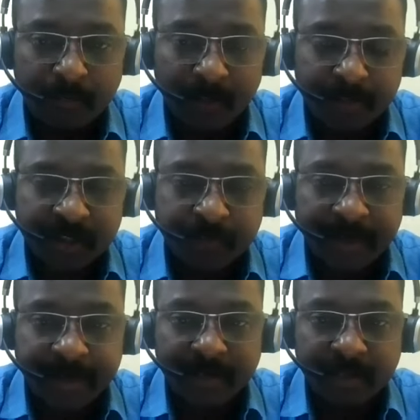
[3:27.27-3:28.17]

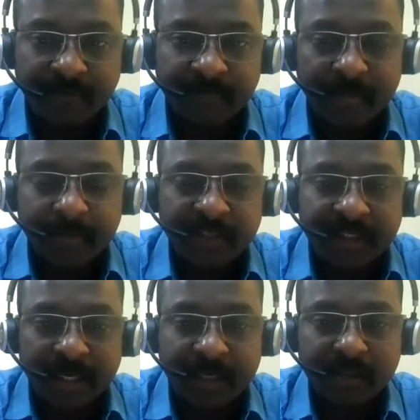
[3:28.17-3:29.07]
membership retain is a very big
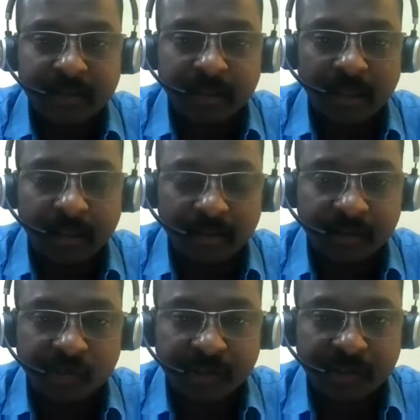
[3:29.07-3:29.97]
challenge at
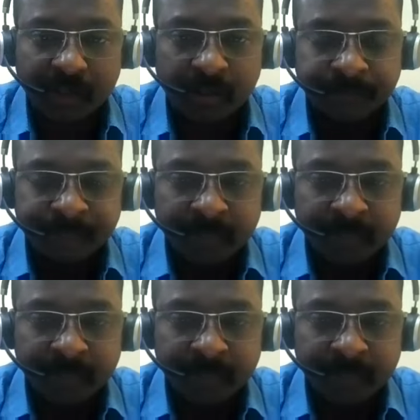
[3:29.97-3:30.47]
this juncture.